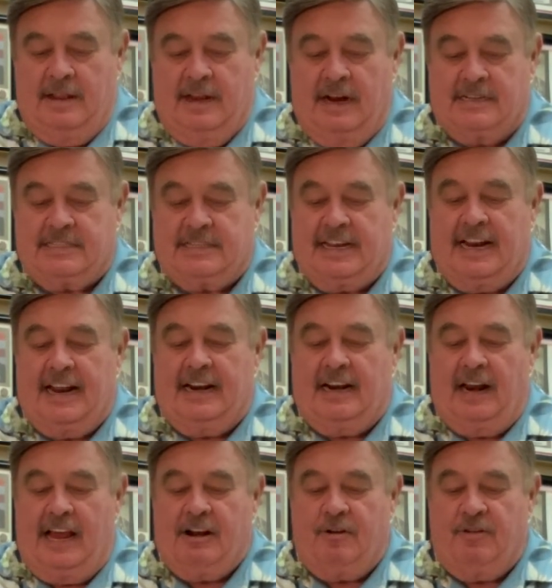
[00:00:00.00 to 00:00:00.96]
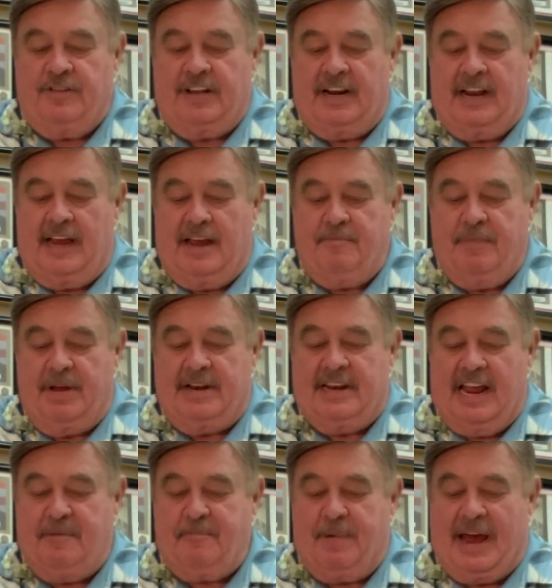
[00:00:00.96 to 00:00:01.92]
It's getting later in the day,
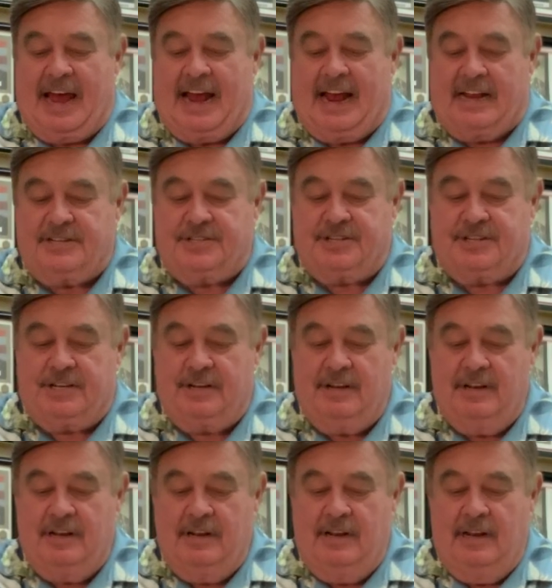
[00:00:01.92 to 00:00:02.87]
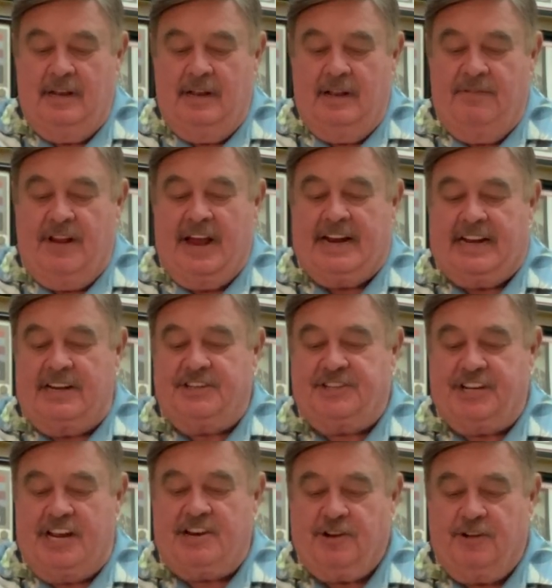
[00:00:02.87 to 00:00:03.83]
midday passed. They
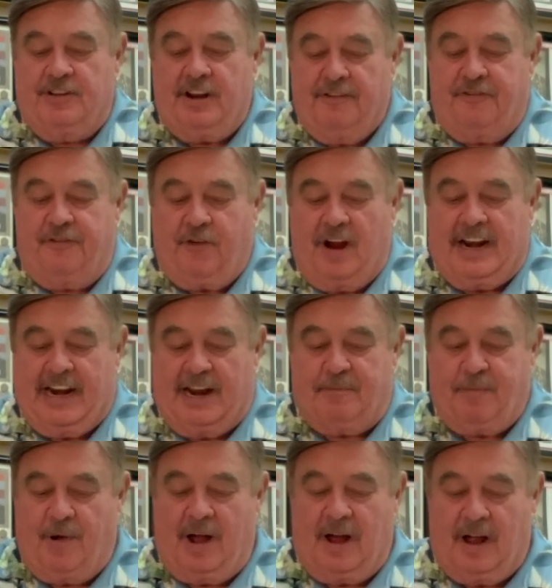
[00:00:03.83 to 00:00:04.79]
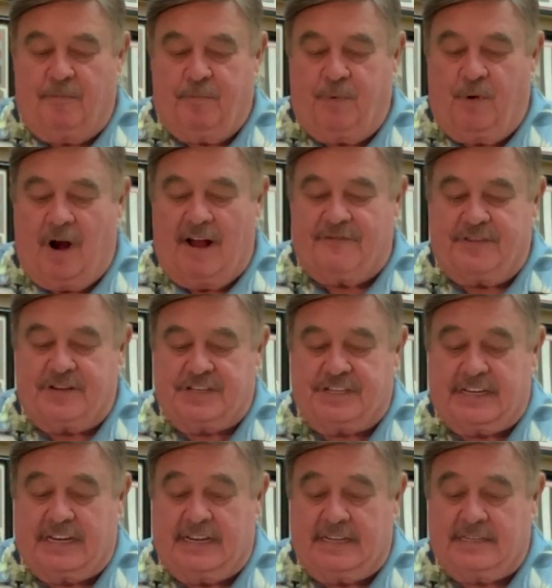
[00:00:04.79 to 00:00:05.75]
continued their frantic
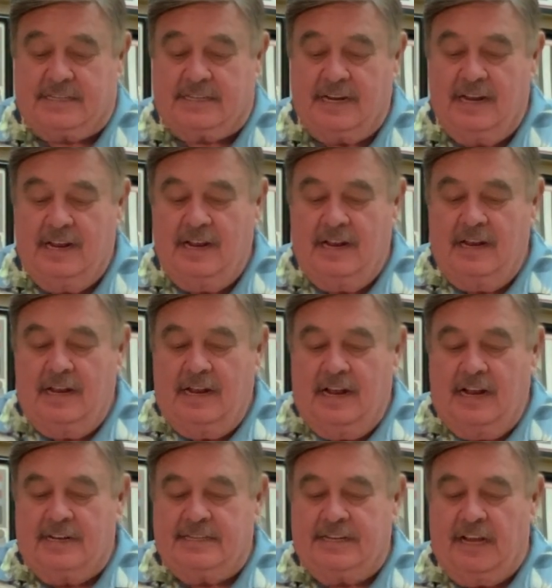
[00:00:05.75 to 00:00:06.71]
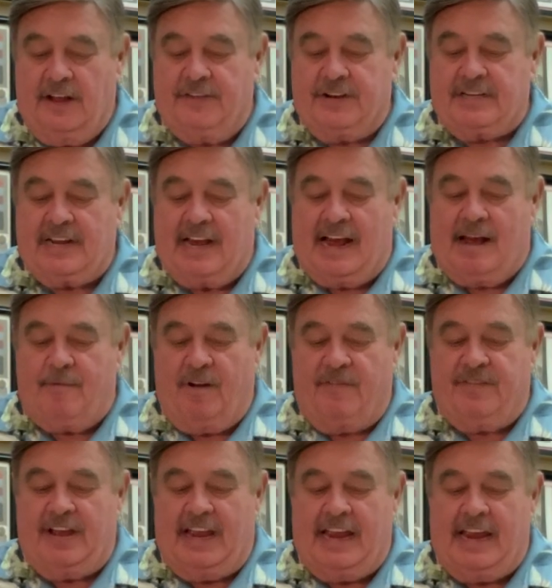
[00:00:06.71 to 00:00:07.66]
prophecies until the time
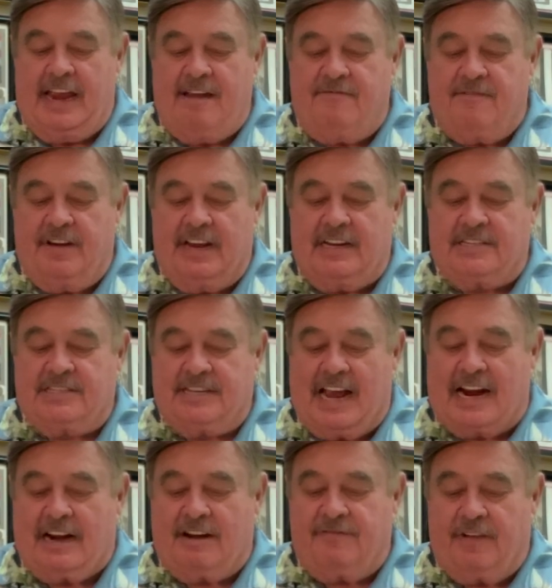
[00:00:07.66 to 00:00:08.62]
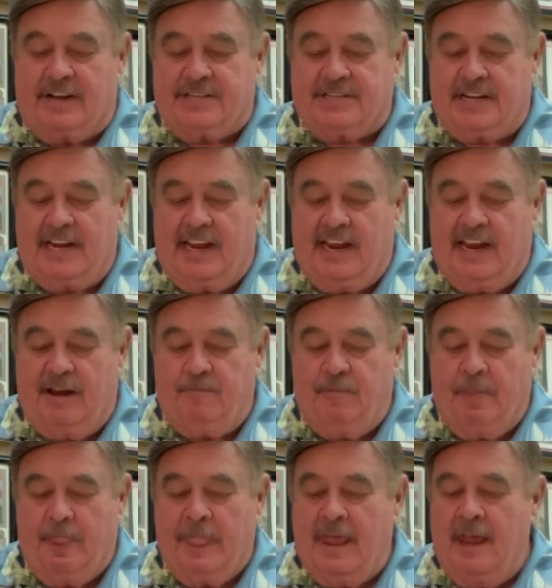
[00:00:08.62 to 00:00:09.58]
of the evening sacrifice came,
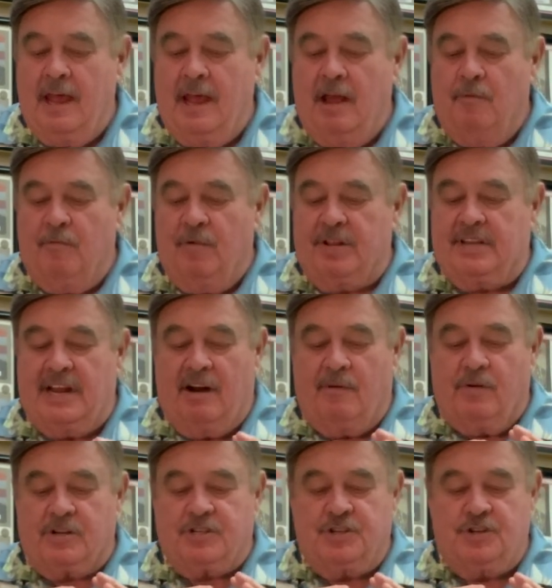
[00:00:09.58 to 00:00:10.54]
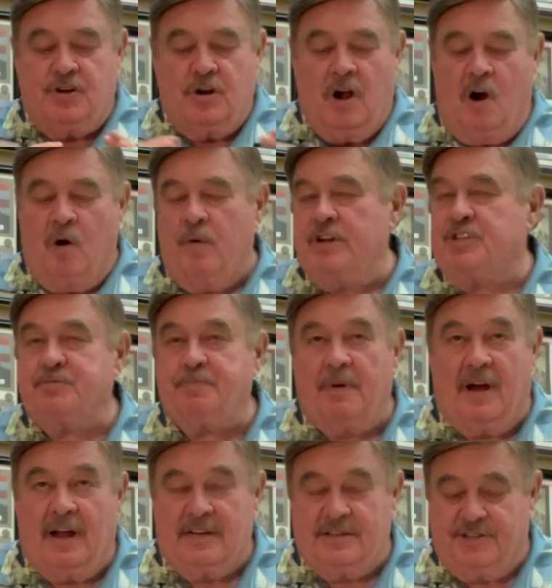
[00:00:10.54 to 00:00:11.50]
but there was no
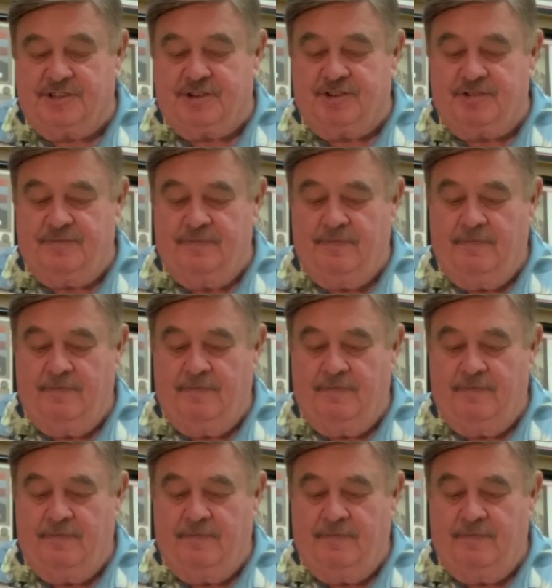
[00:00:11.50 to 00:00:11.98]
response.